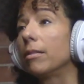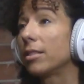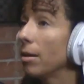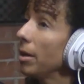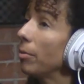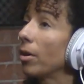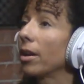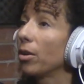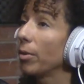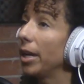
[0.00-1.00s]
Some people are
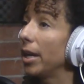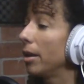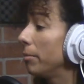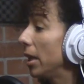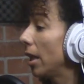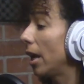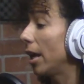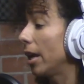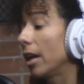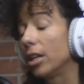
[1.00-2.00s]
going to read it and be
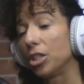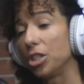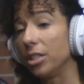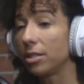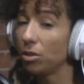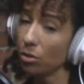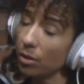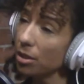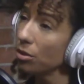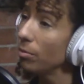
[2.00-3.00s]
like, she's
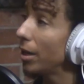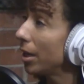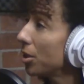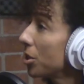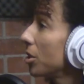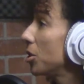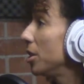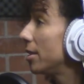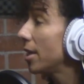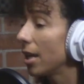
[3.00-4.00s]
doing too much,
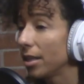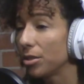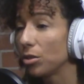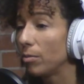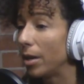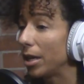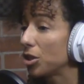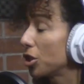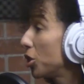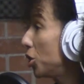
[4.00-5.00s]
she's telling too
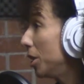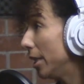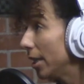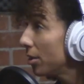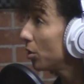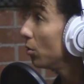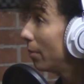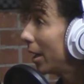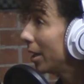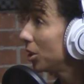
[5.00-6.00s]
much, she did too
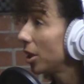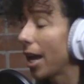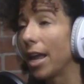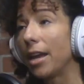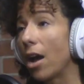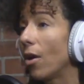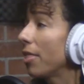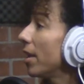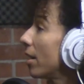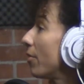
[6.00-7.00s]
much, and now I
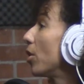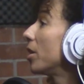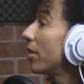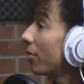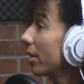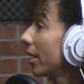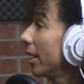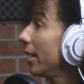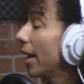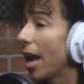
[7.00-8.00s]
think of her
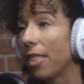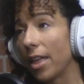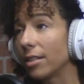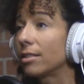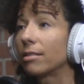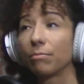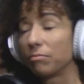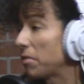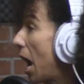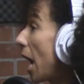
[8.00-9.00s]
differently. And that's
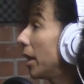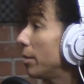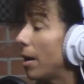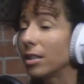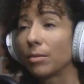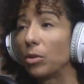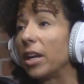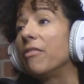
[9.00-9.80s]
highly possible.